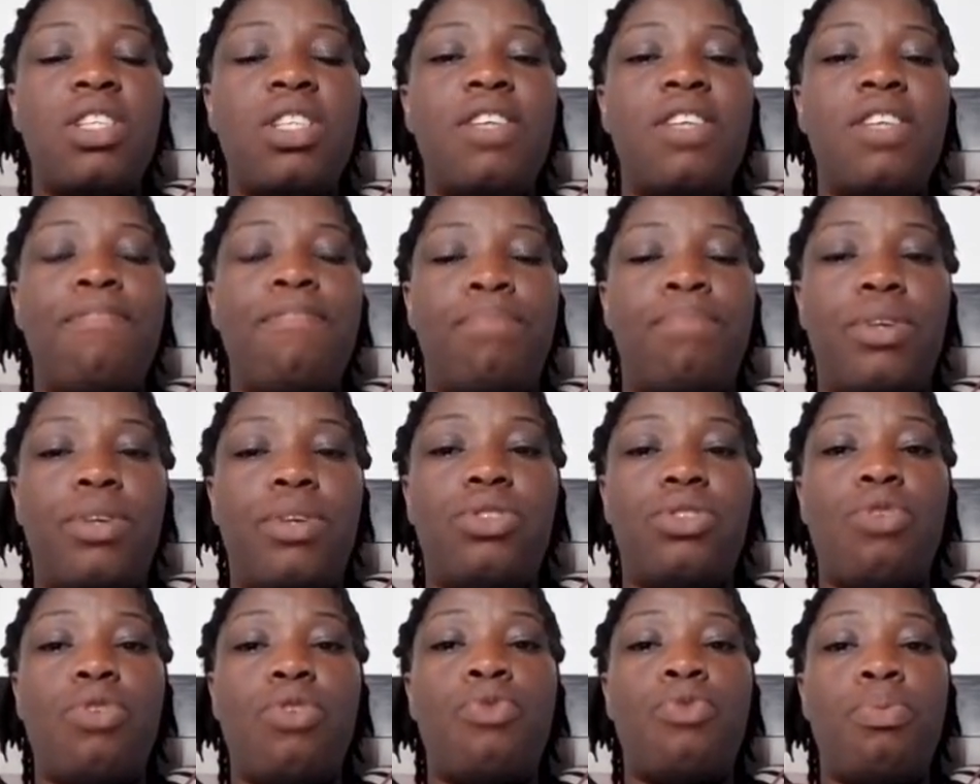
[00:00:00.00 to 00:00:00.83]

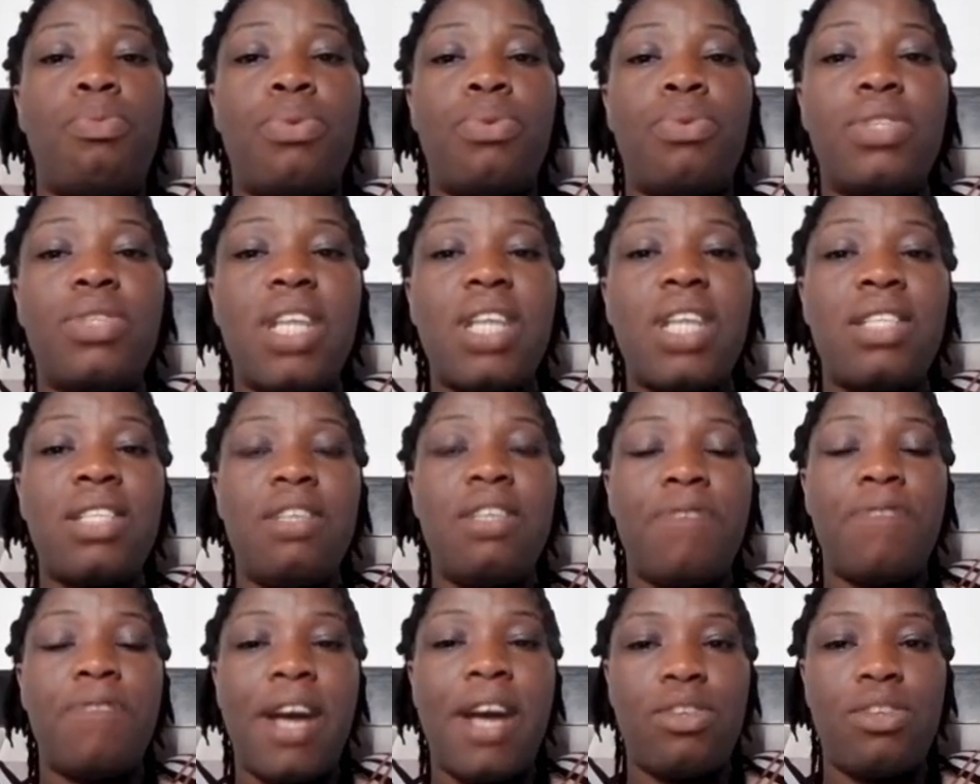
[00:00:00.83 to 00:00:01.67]
Positive pressure for
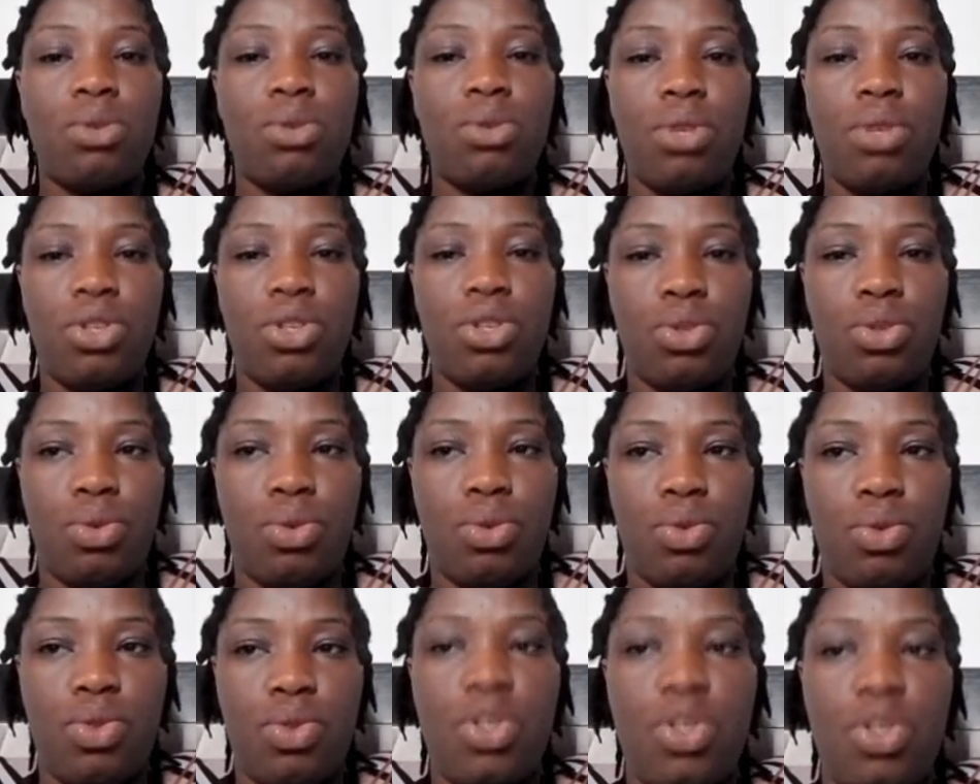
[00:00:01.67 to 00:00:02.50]
protective
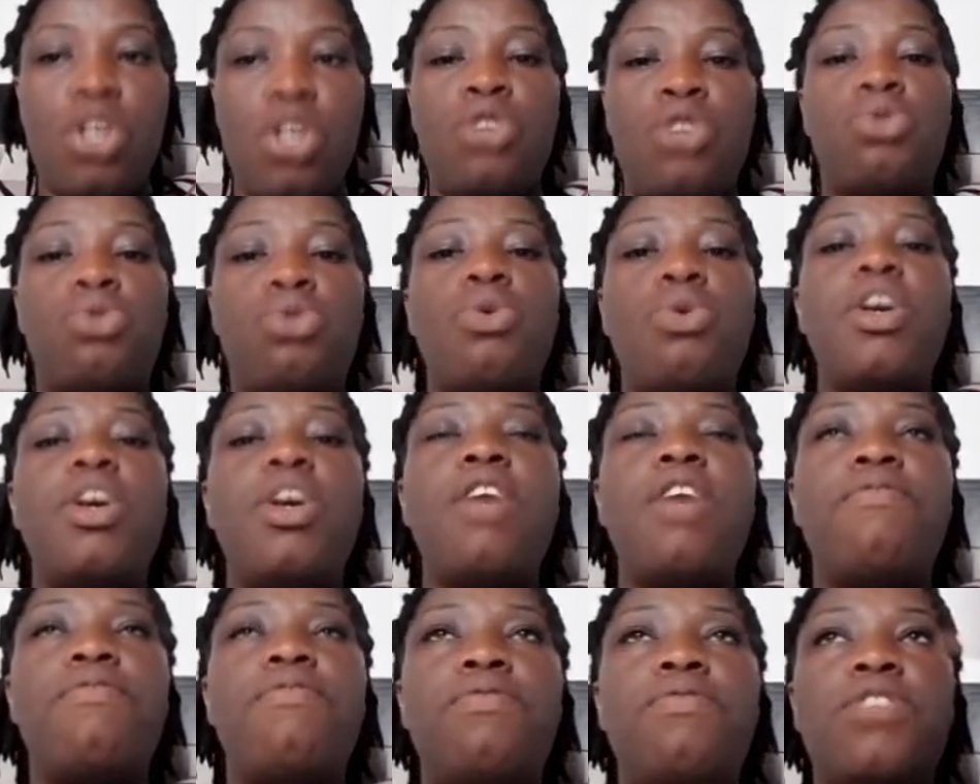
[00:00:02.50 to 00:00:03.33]
isolation.
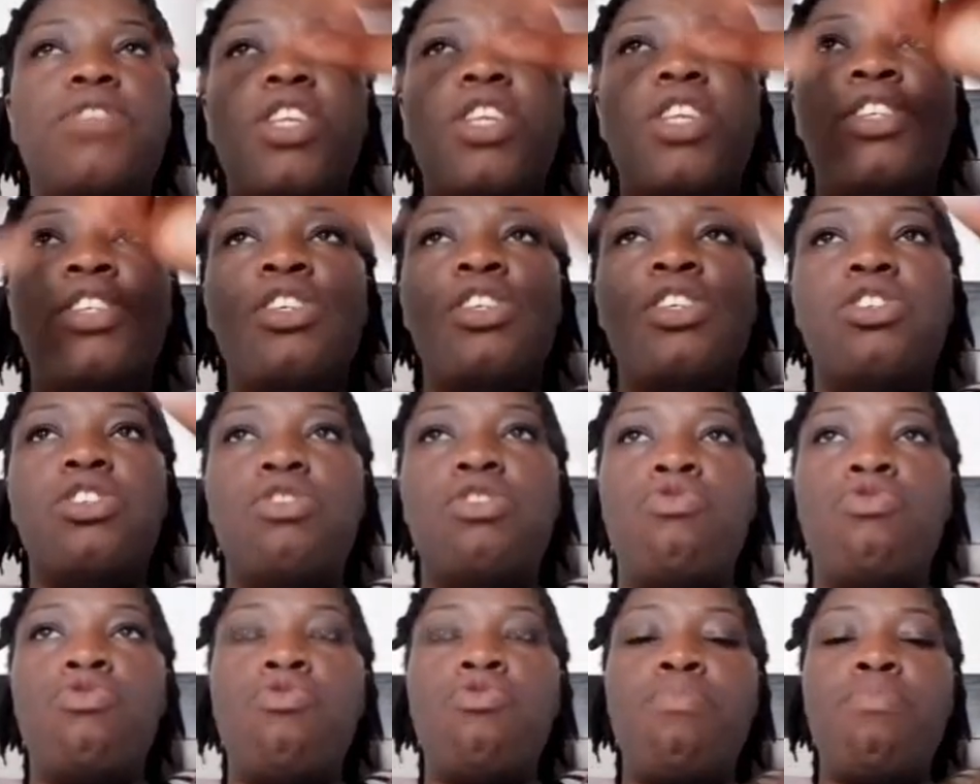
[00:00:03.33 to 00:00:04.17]
So if
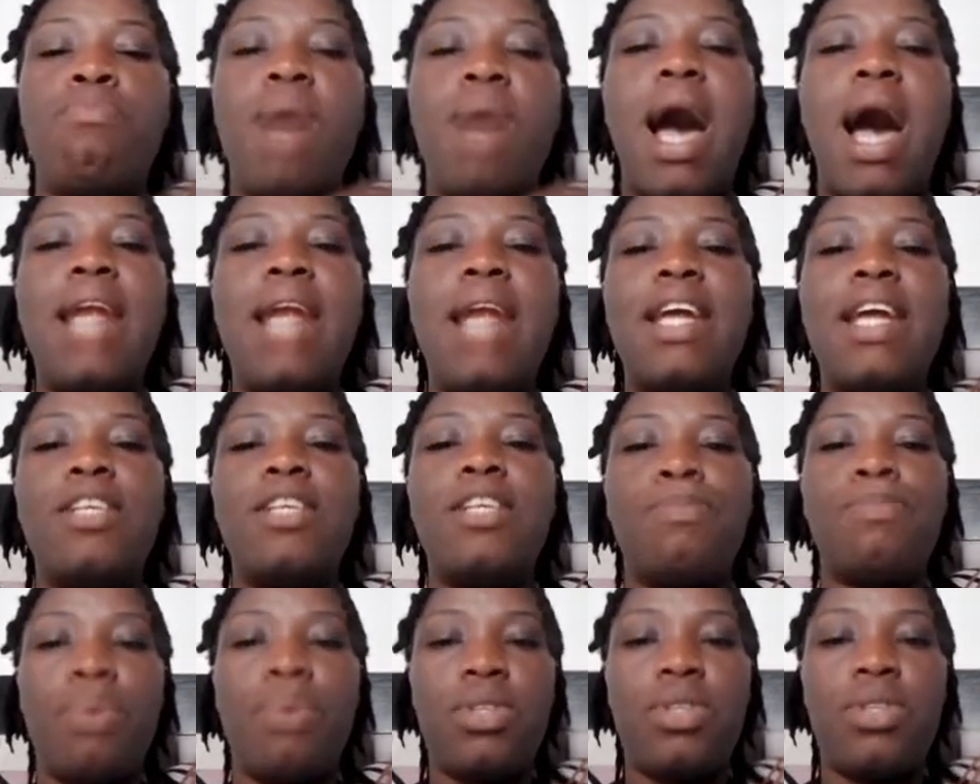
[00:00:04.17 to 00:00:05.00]
this is the room
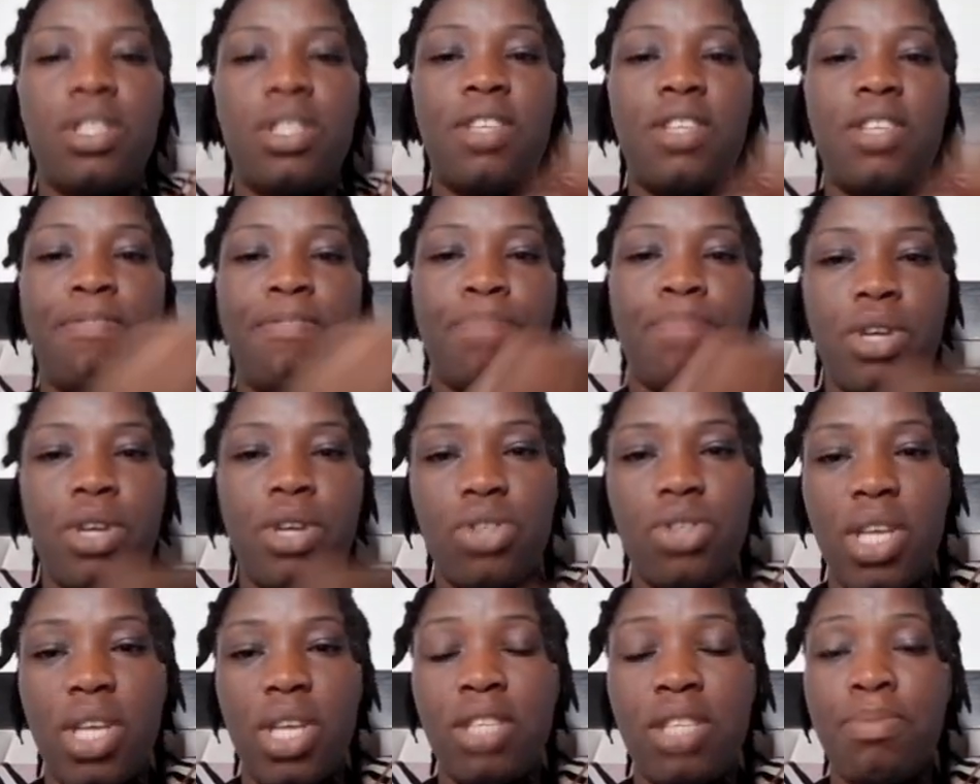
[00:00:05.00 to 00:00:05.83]
and there is
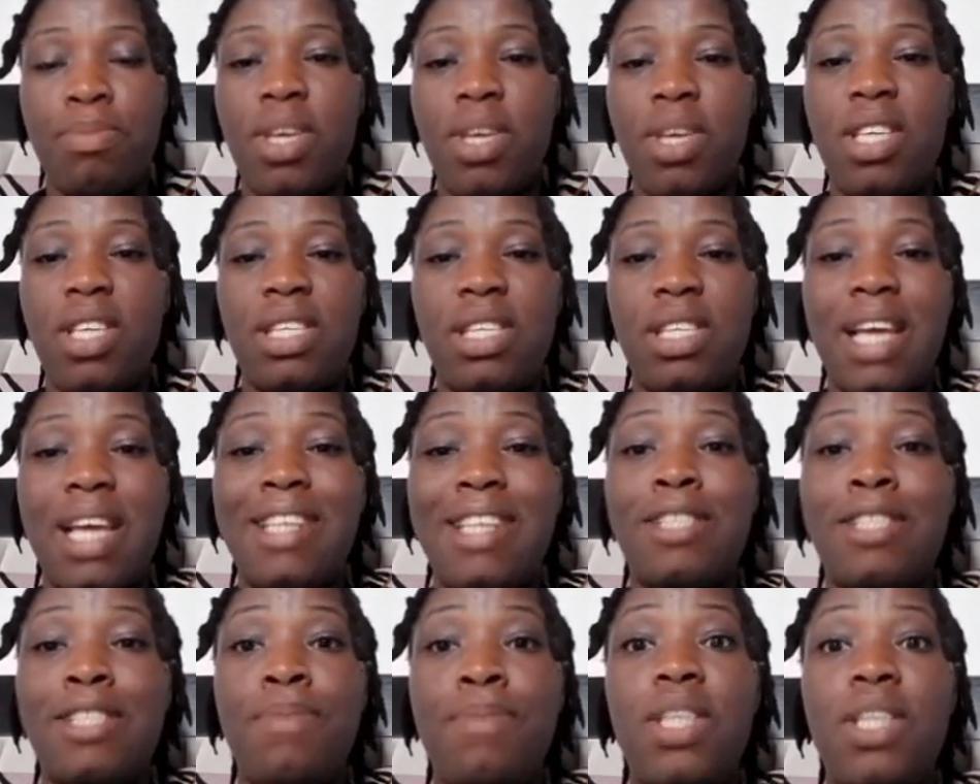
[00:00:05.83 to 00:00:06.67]
positive pressure
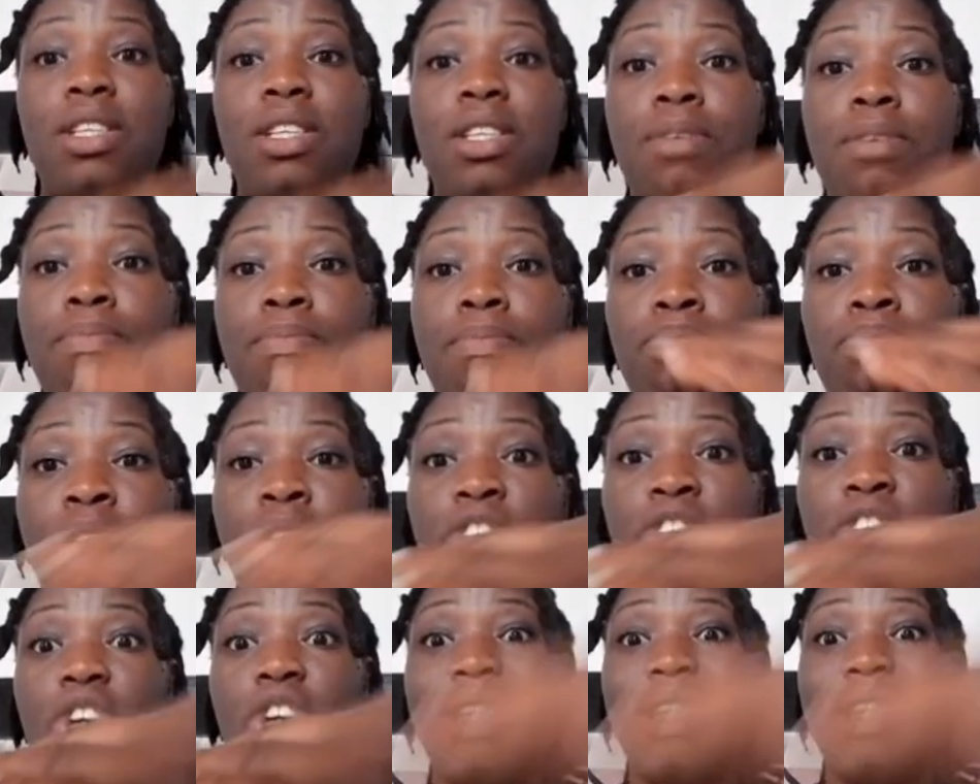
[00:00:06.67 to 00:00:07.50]
inside, it means the
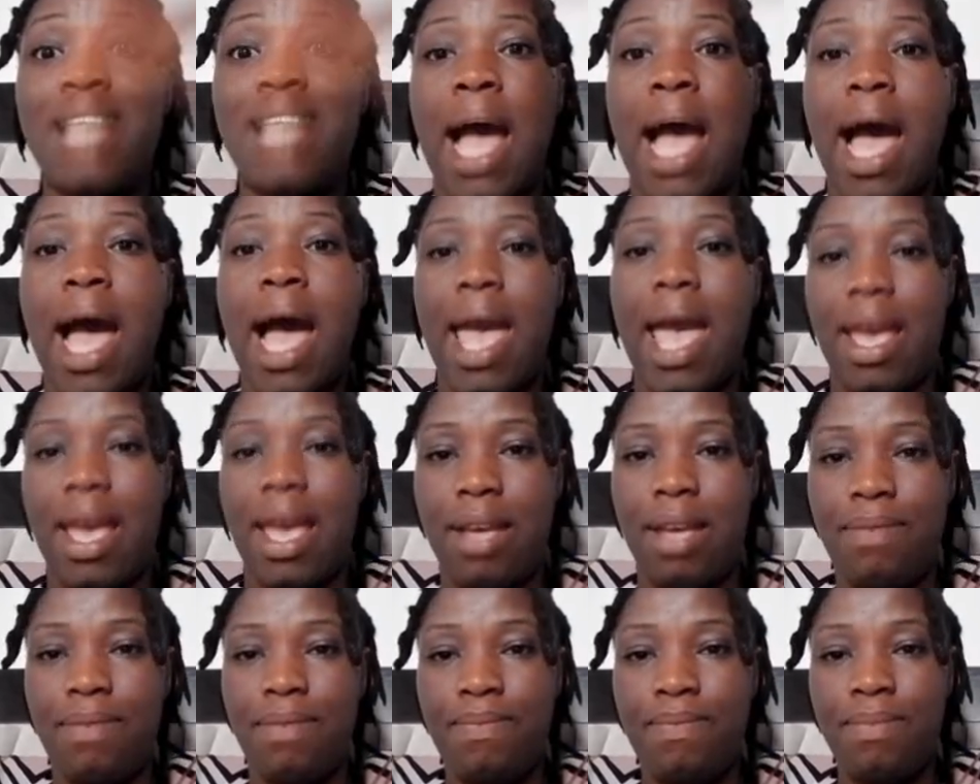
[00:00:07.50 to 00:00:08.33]
pressure is
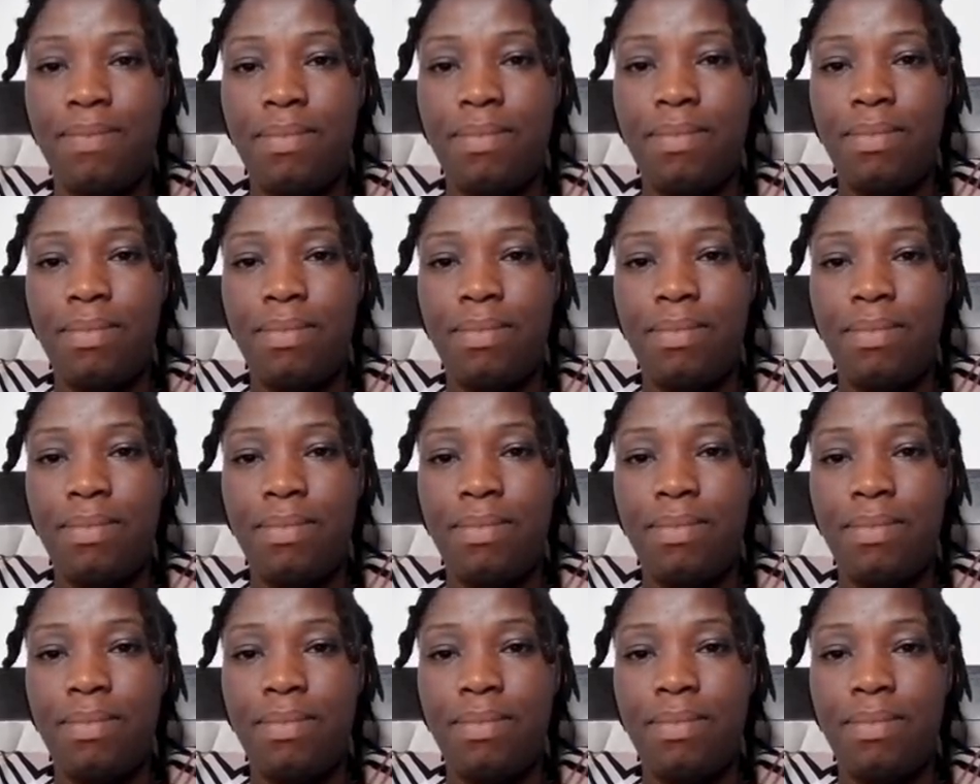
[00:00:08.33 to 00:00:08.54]
high